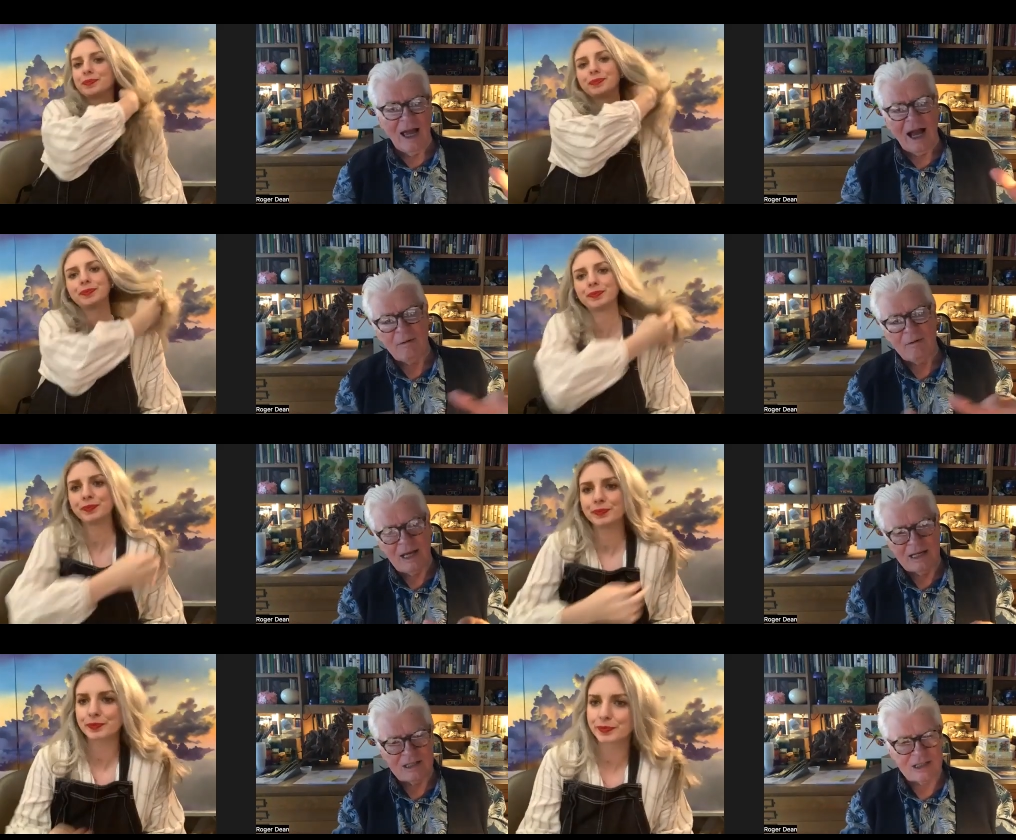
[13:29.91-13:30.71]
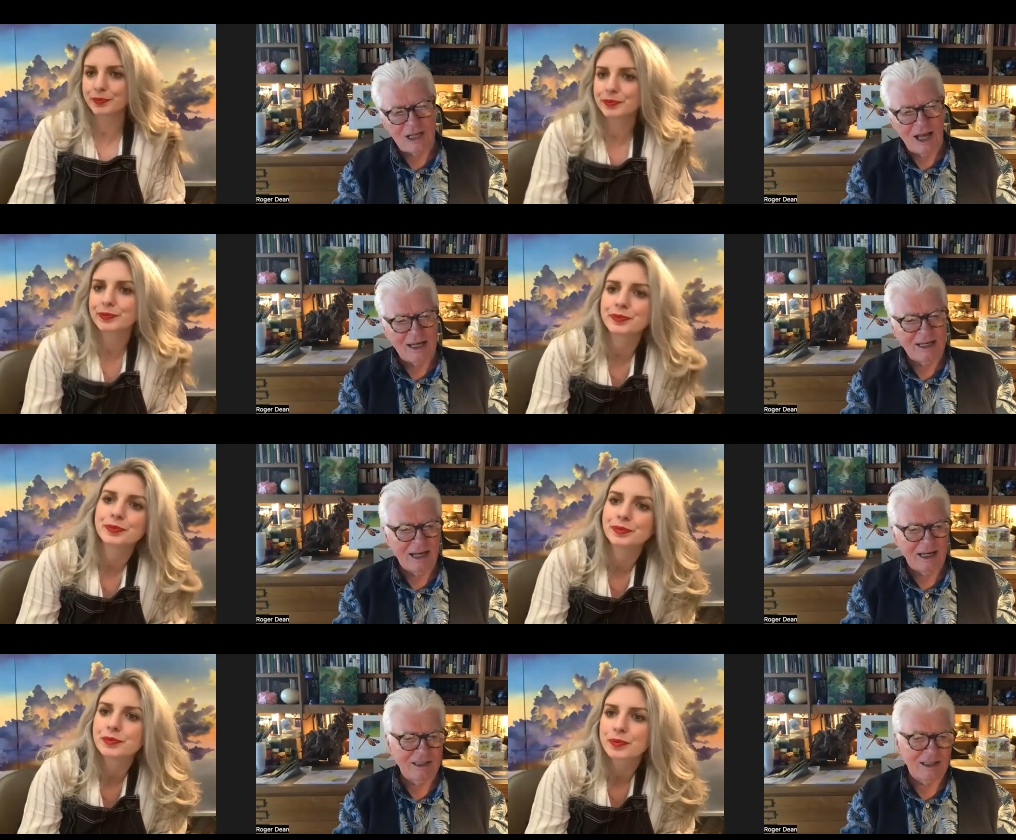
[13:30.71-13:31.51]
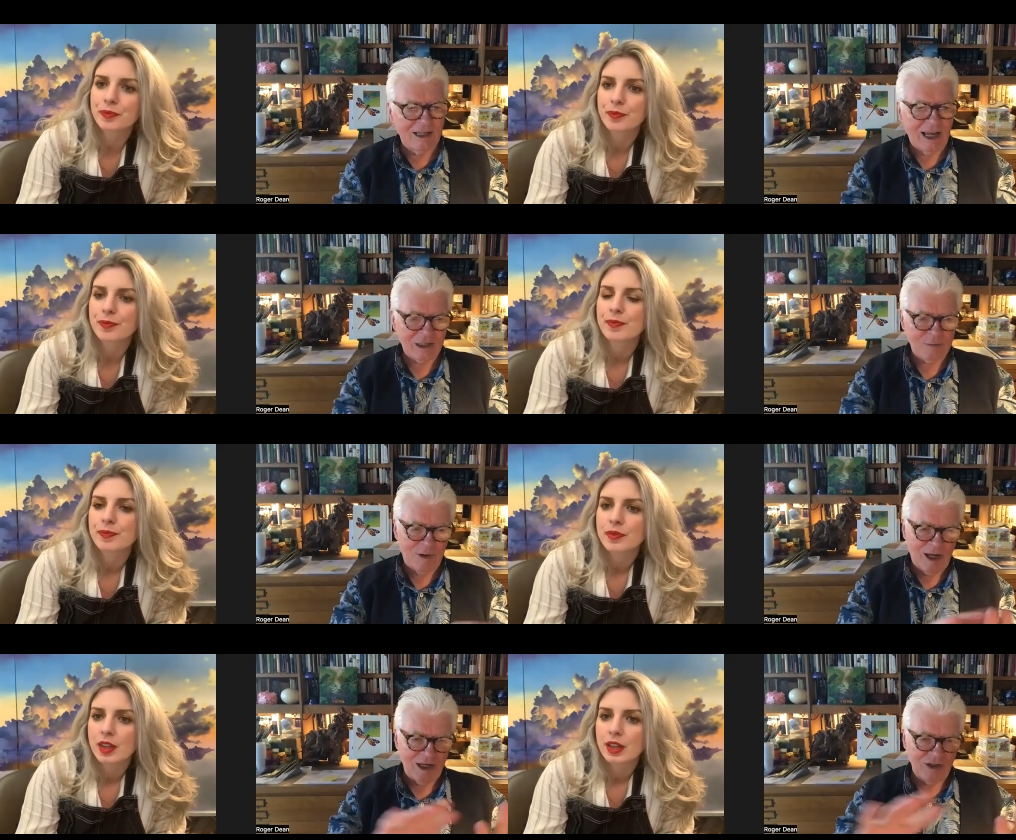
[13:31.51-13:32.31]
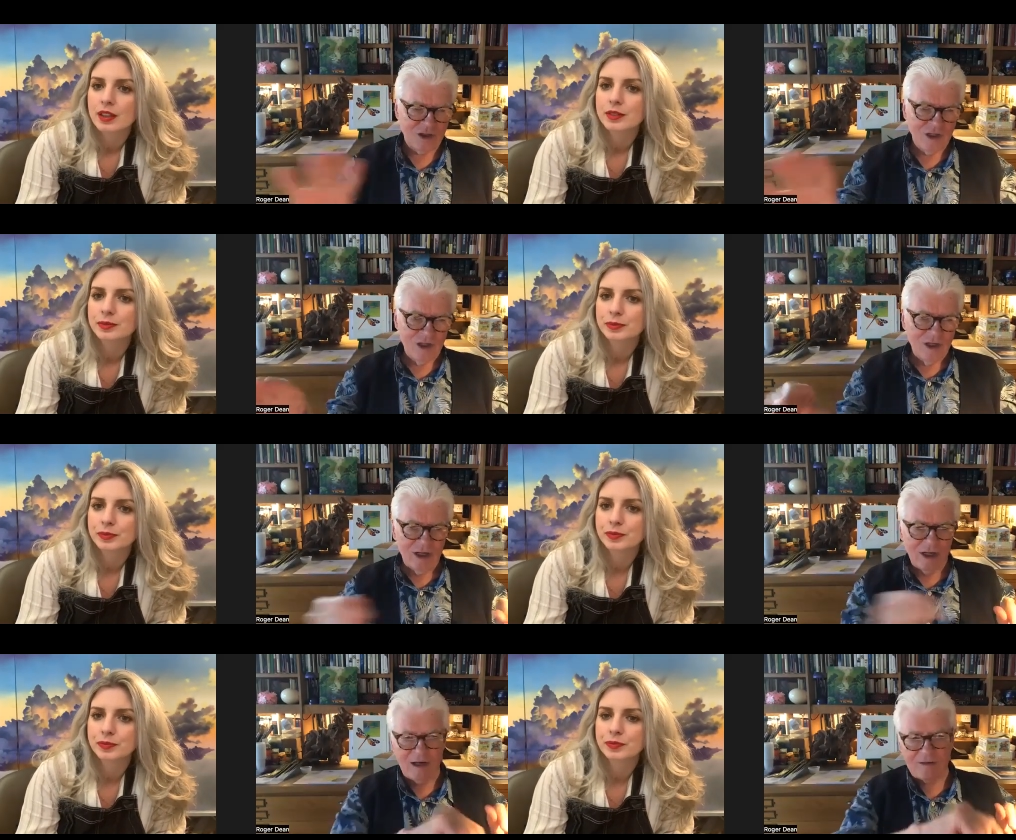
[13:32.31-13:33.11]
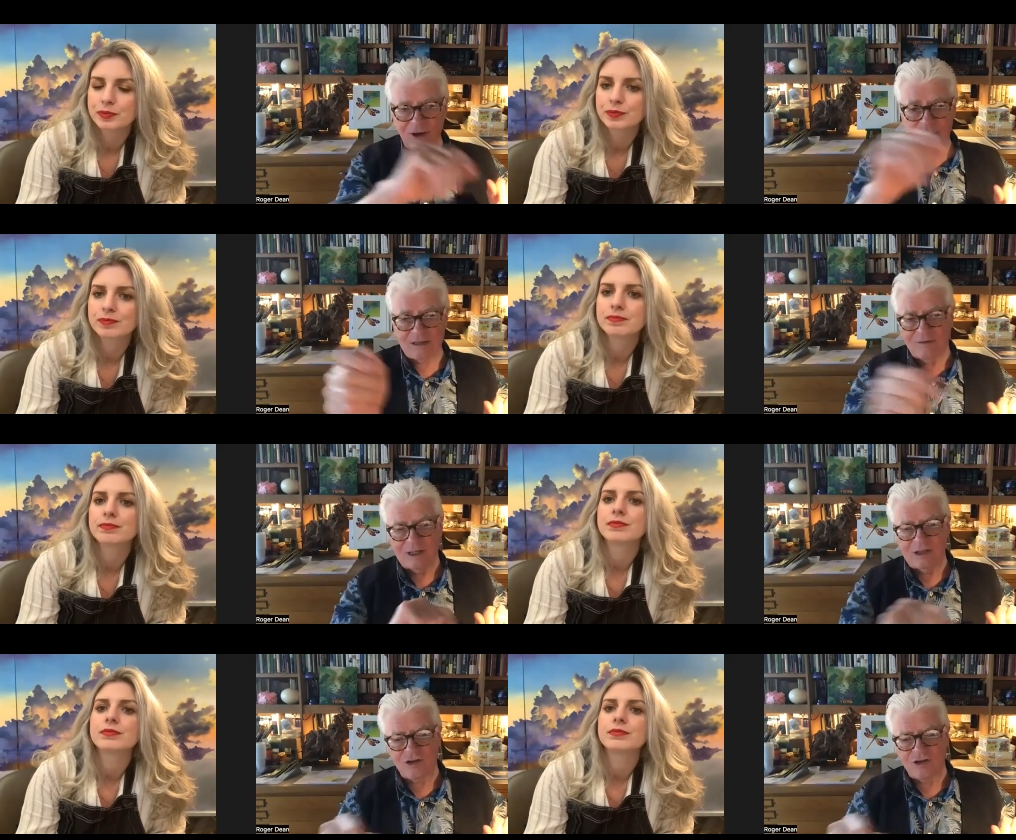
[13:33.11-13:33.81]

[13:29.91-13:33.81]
Speaker 1: I would then slide it under the next page and effectively